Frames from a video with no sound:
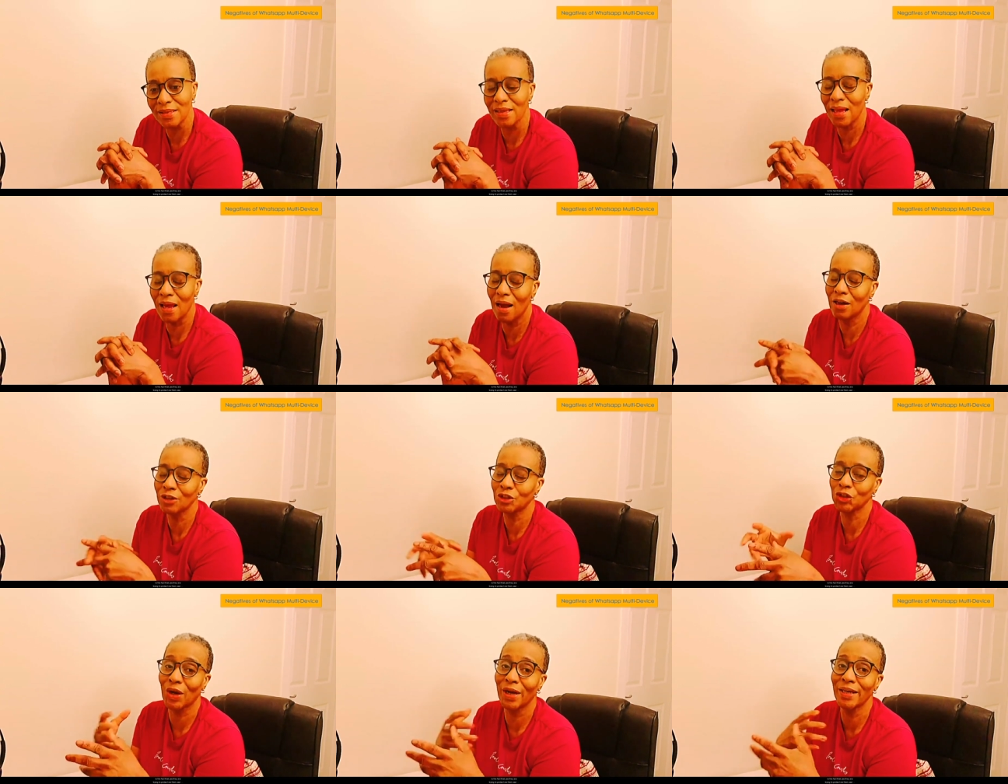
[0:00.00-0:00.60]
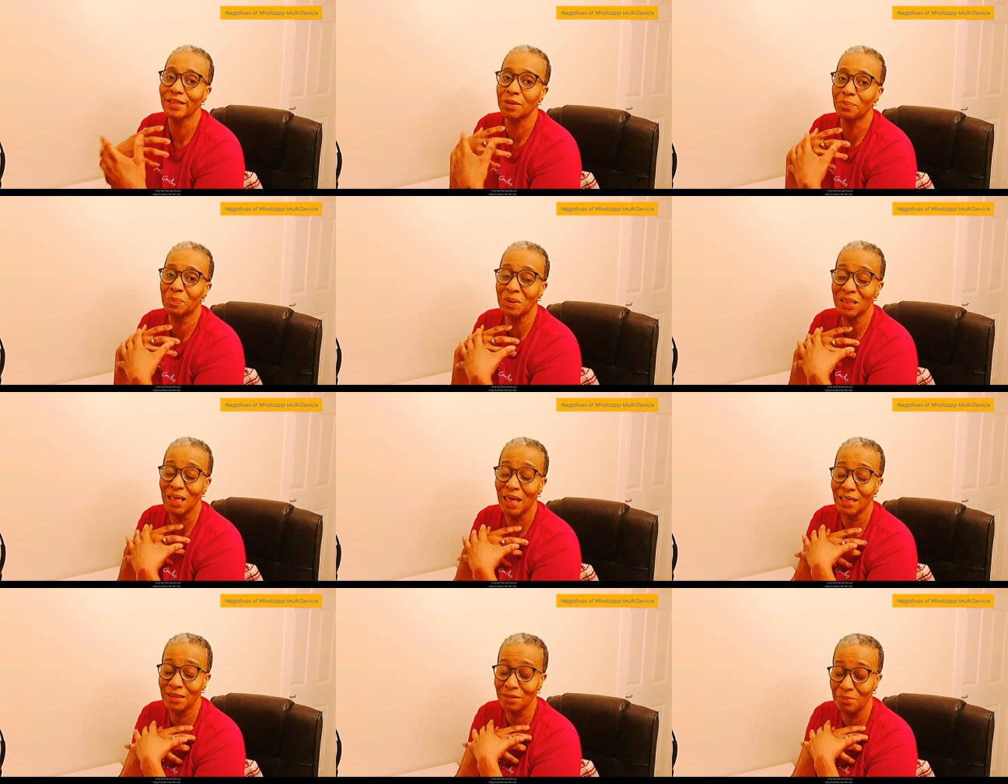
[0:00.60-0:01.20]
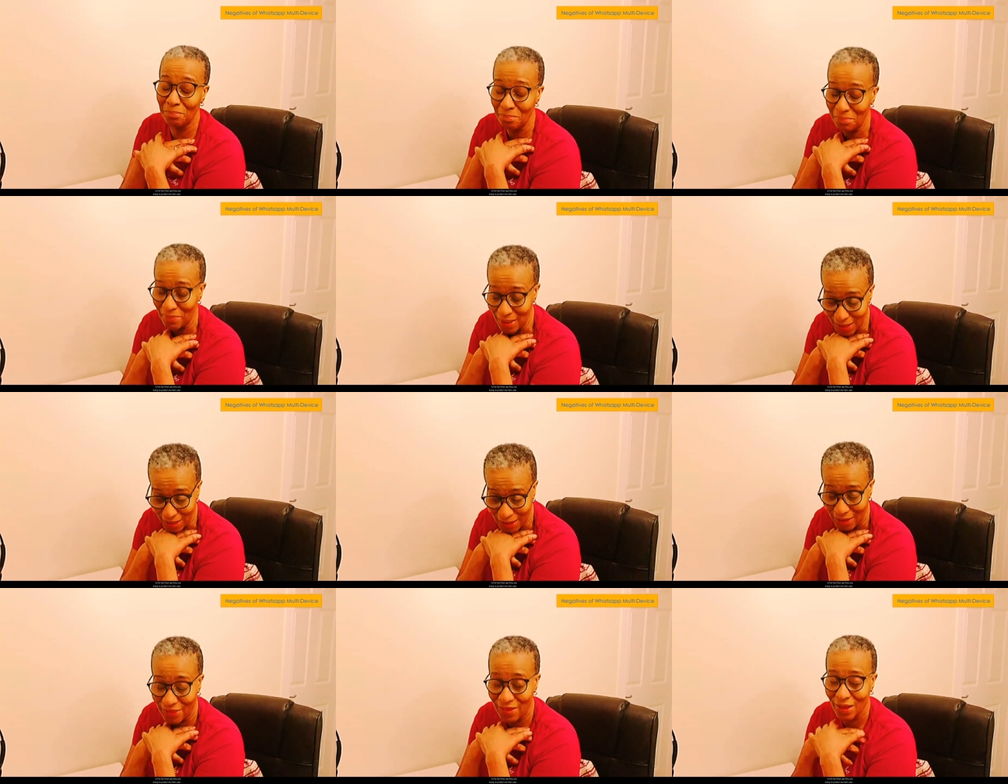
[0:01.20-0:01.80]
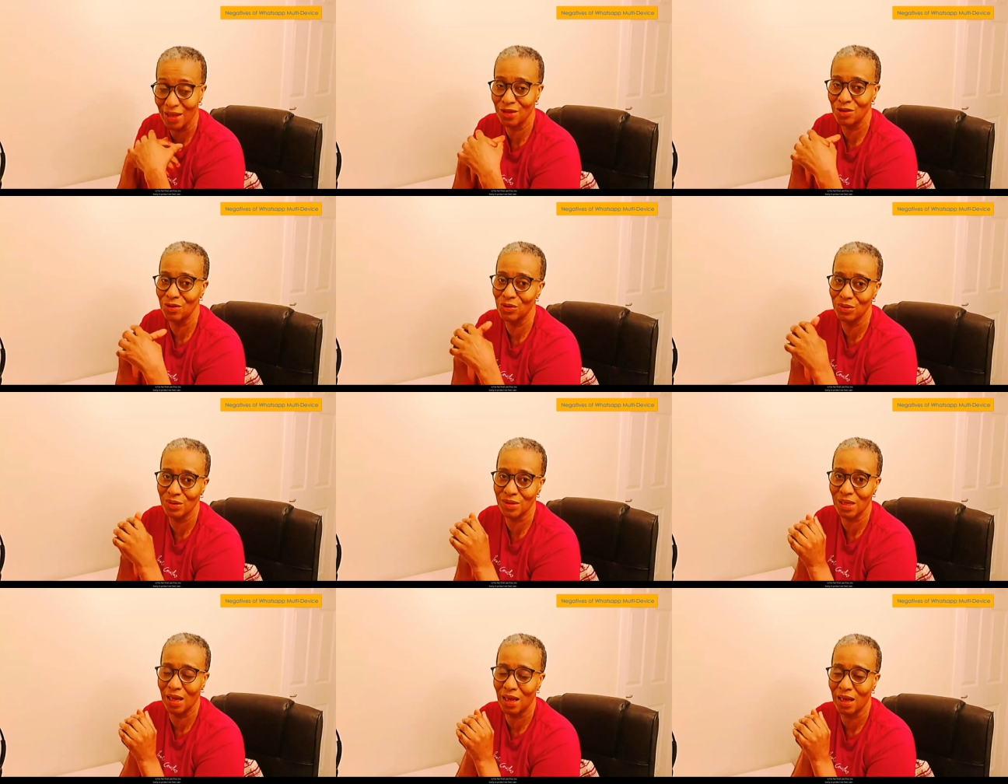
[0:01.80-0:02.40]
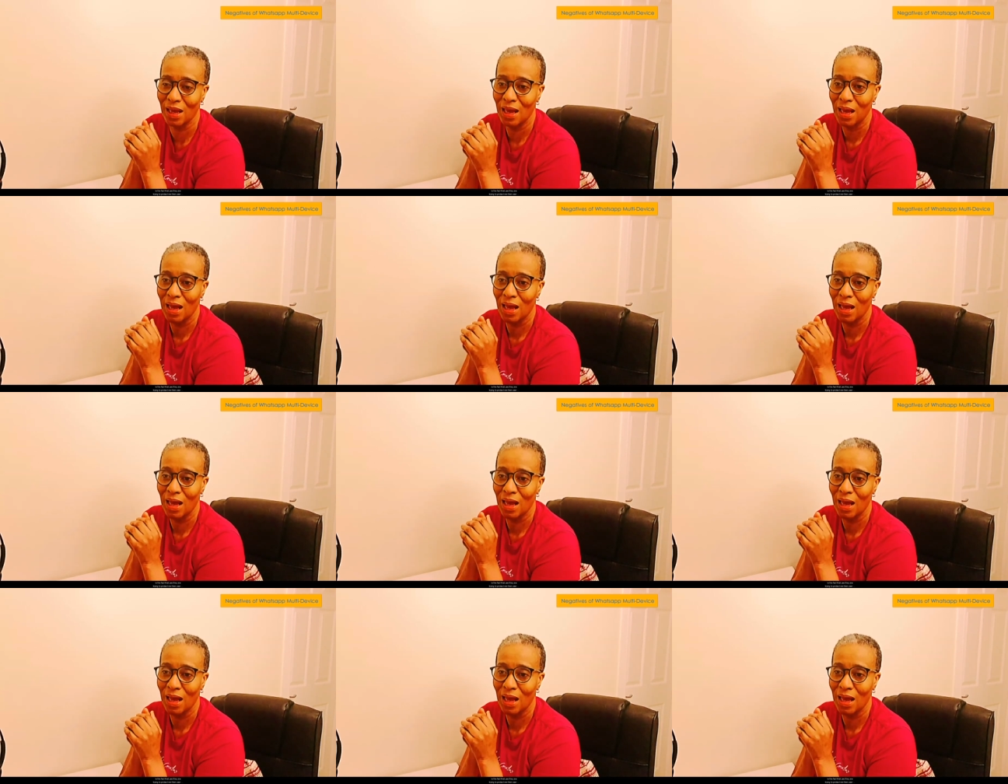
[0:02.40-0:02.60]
they are trying to protect me, their user.